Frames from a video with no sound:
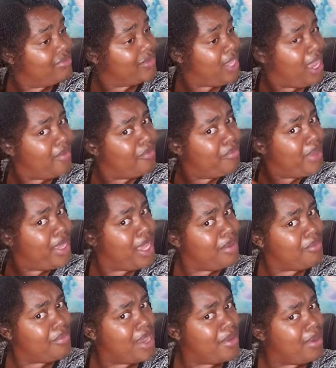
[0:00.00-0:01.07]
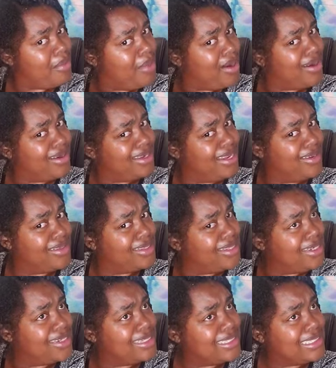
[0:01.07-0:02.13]
I've maybe had my hair nails
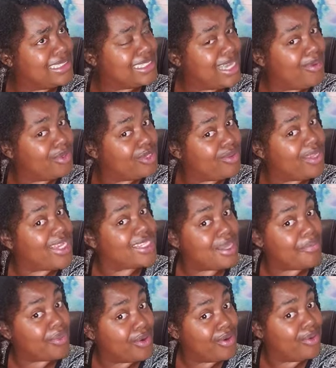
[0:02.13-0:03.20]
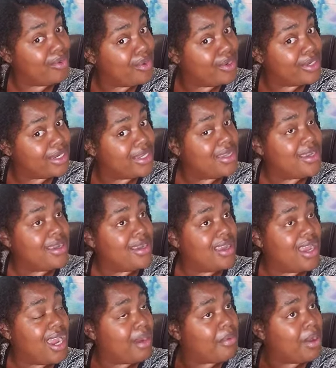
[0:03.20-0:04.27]
done since I was 12. I guess I'm 31.
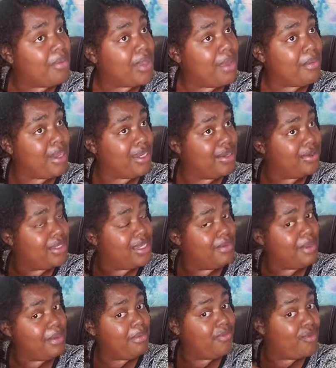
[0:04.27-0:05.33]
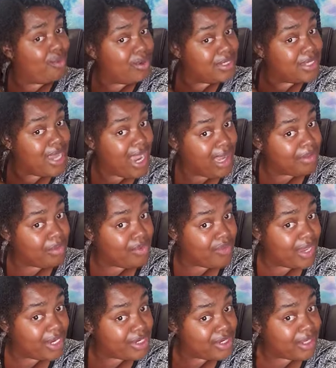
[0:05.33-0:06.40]
I probably had my nails done maybe 4 times
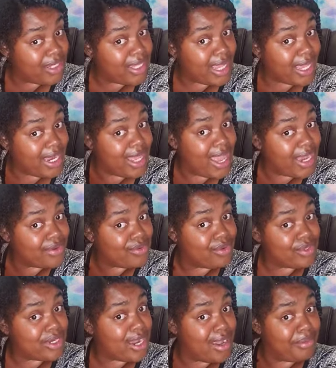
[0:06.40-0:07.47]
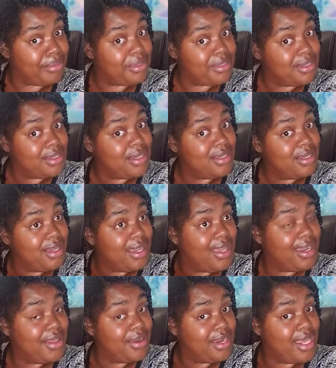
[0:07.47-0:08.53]
professionally, like at an actual shop. And
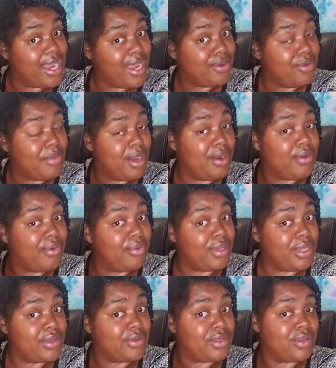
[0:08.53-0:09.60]
other than that, I do my own nails.